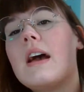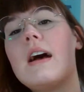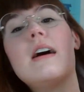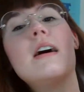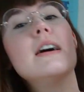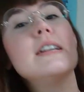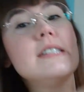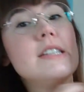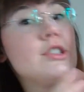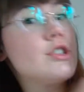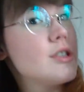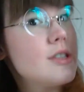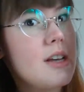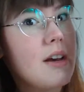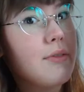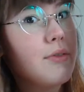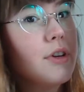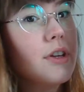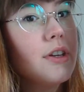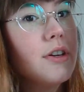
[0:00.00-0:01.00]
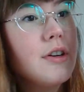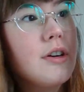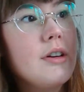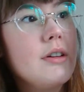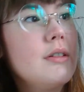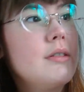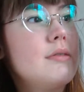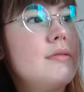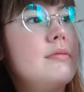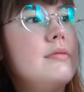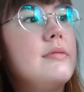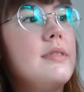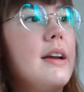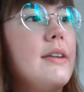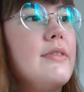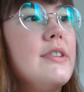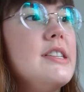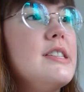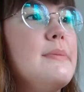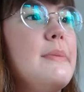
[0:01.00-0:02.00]
I teach this every year,
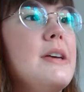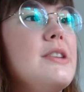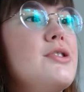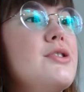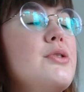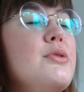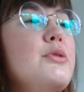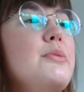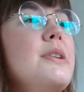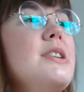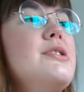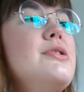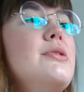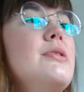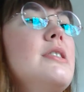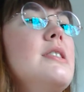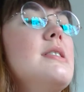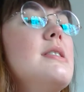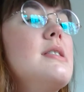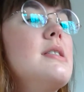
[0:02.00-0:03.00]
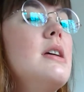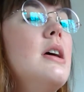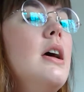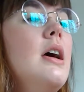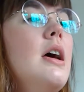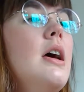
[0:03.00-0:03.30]
every semester with my students.